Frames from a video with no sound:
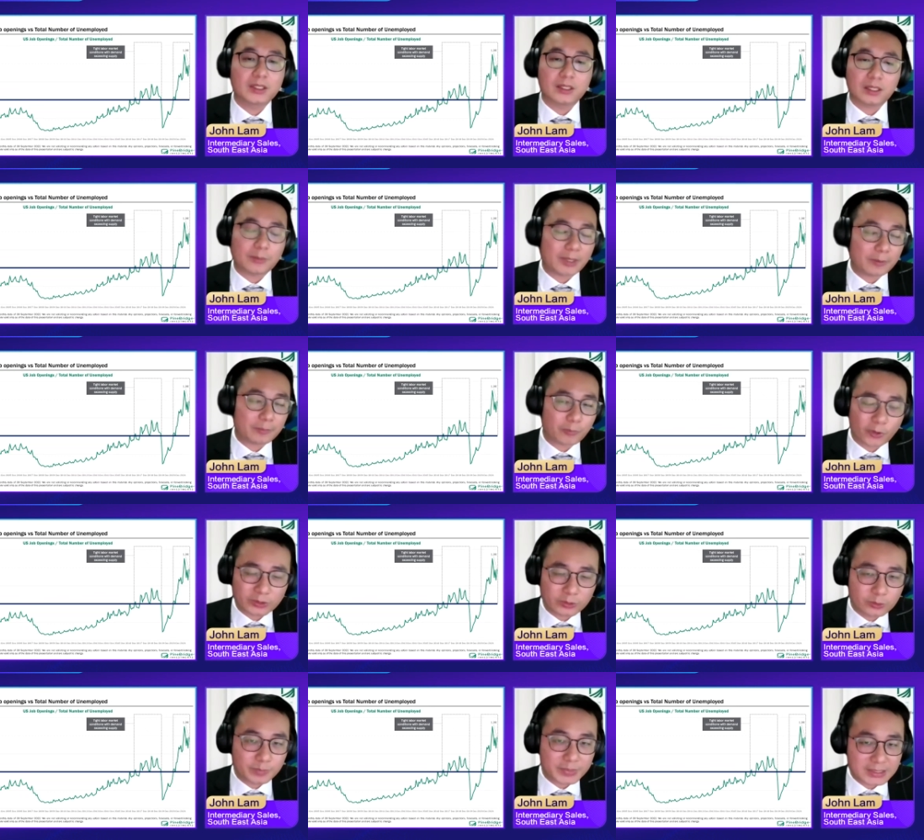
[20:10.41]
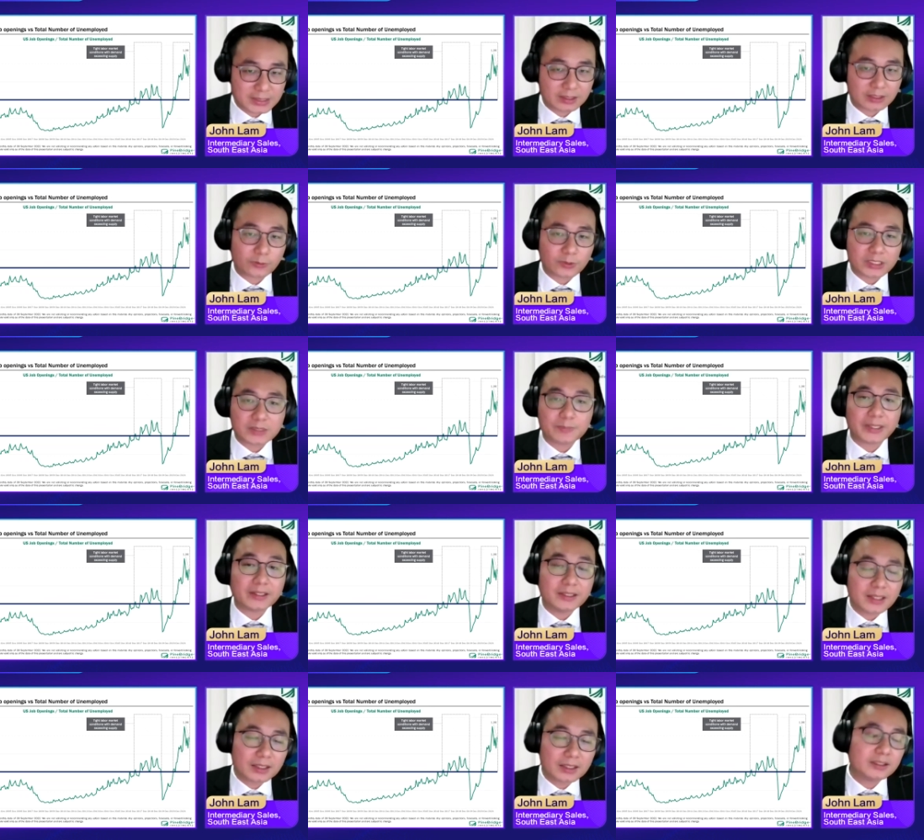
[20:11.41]
about 0.2% increase, but
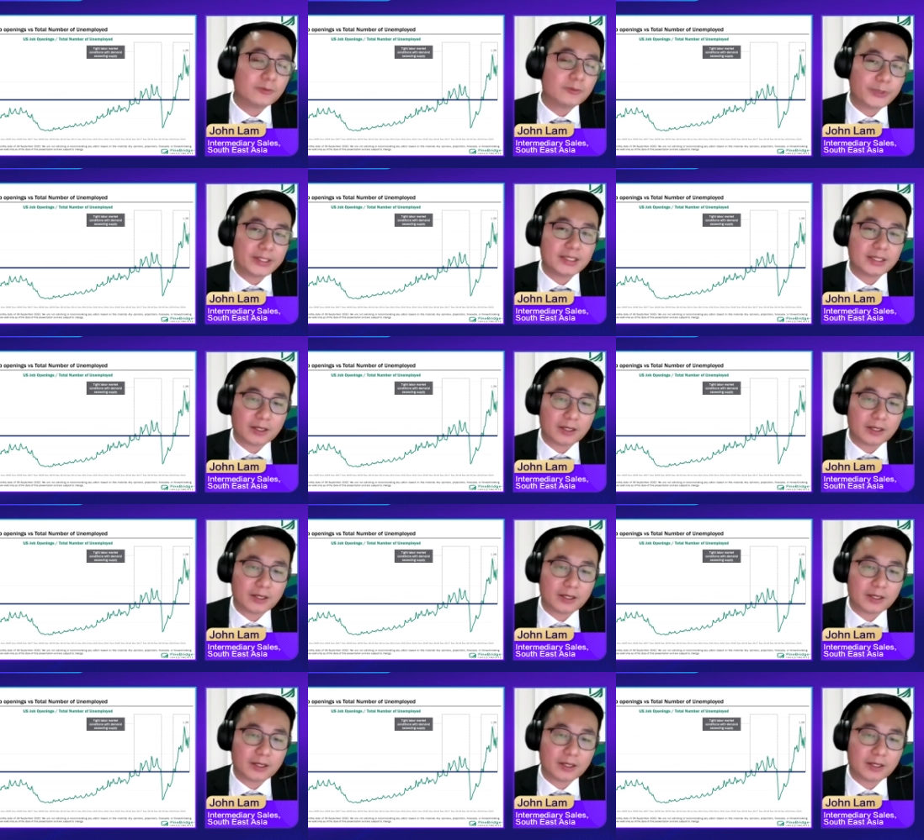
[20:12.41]
nothing really